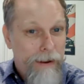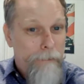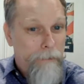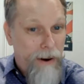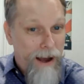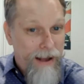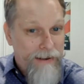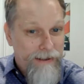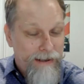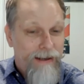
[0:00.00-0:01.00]

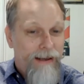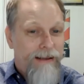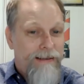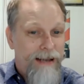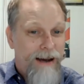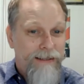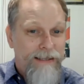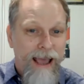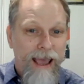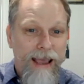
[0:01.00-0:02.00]
But Delta
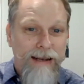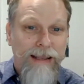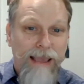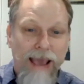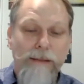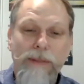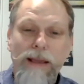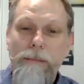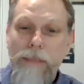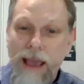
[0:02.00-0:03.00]
8 can be
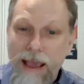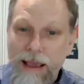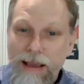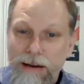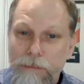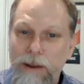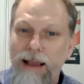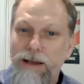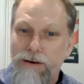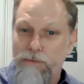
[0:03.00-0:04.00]
made by
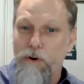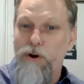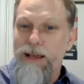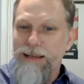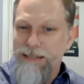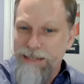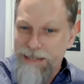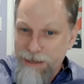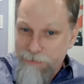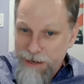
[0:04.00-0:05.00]
converting
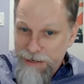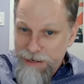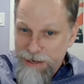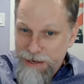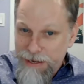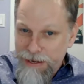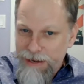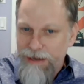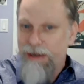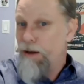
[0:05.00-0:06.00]
CBD,
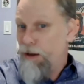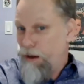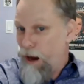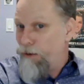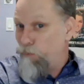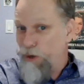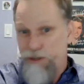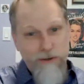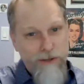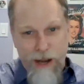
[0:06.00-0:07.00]
of which
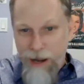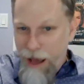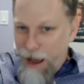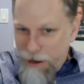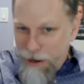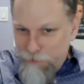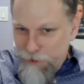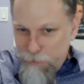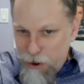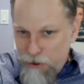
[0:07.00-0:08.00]
there's a lot of
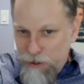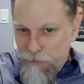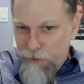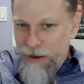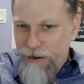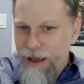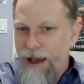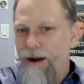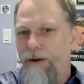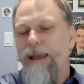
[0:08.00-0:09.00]
in the market right
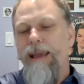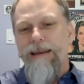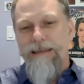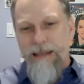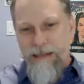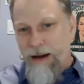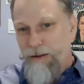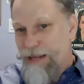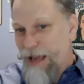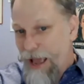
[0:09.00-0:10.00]
now, into
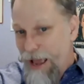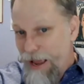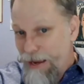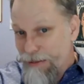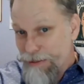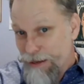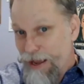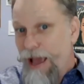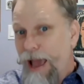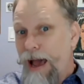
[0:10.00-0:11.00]
Delta 8.
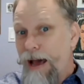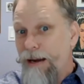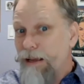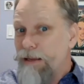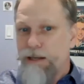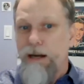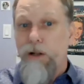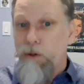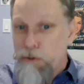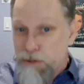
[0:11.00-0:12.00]
And it's a
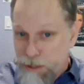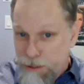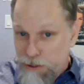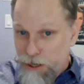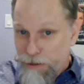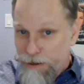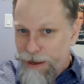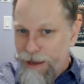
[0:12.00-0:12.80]
hallucinogen.